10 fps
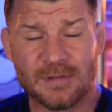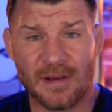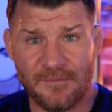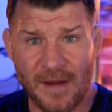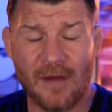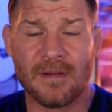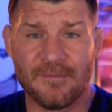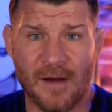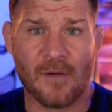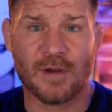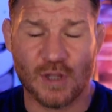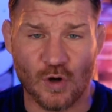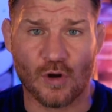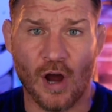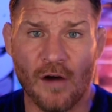a very, very
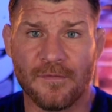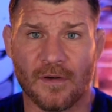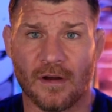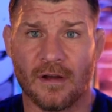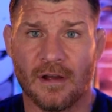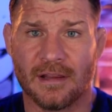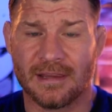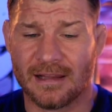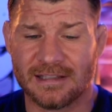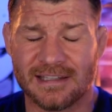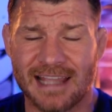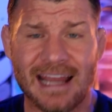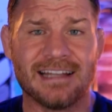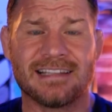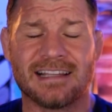good offer. Now, listen,
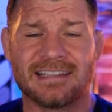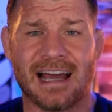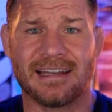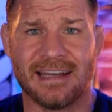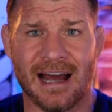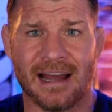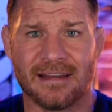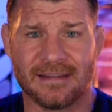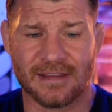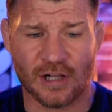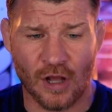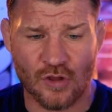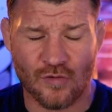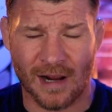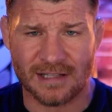Dana said Saturday night that the
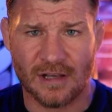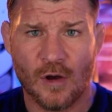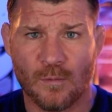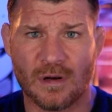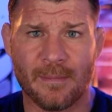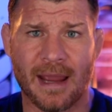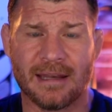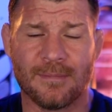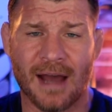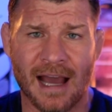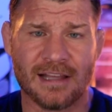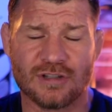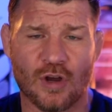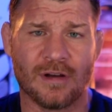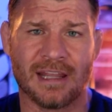contract would have made him the highest
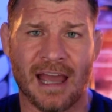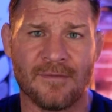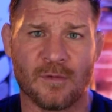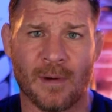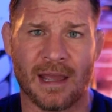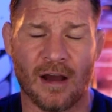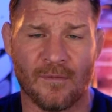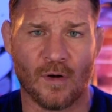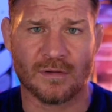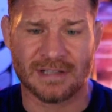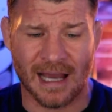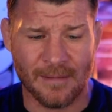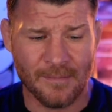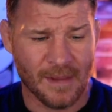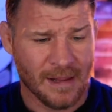earning heavyweight of all
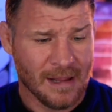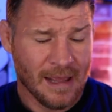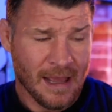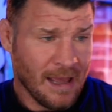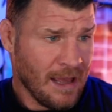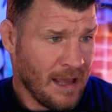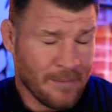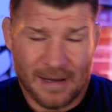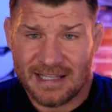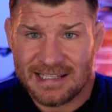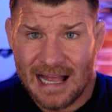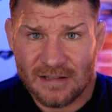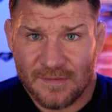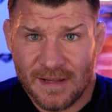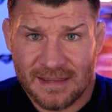time. And by the sounds
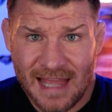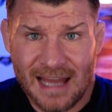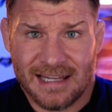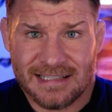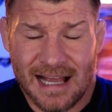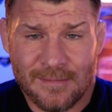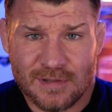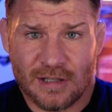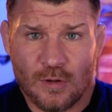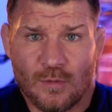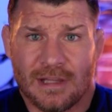of it, that is absolutely